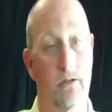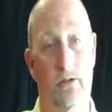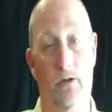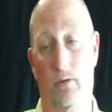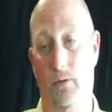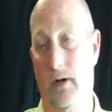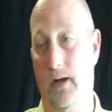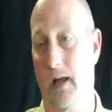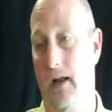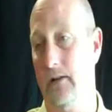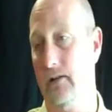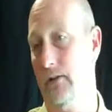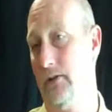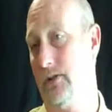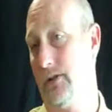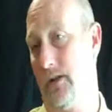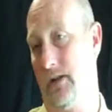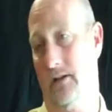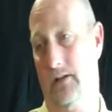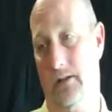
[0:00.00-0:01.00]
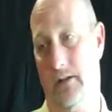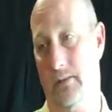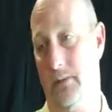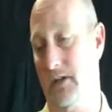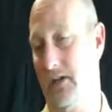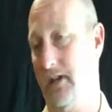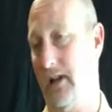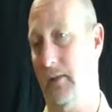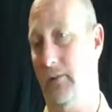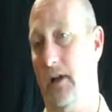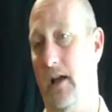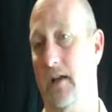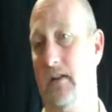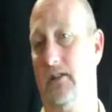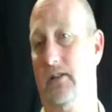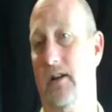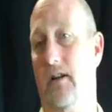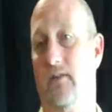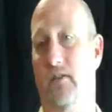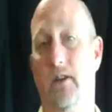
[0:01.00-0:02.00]
So we got to do some, some of the same
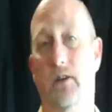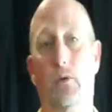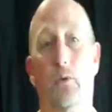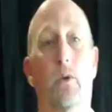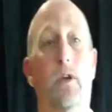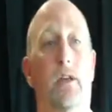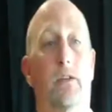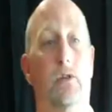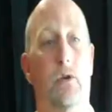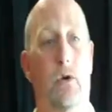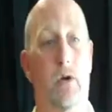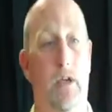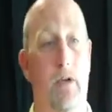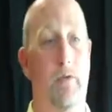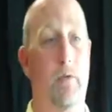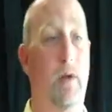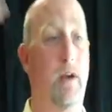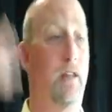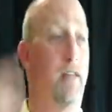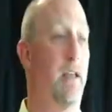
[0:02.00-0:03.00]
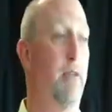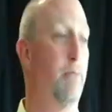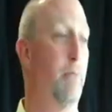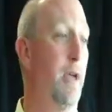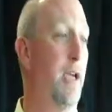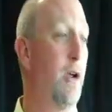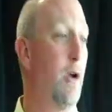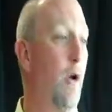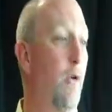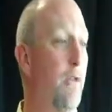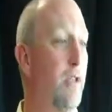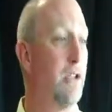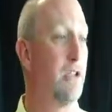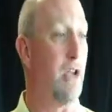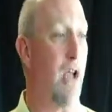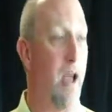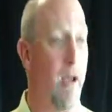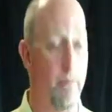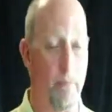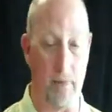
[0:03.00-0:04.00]
kind of stuff this week. Don't give them anything big over
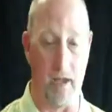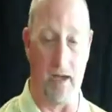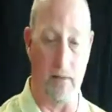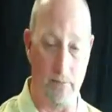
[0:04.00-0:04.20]
the top.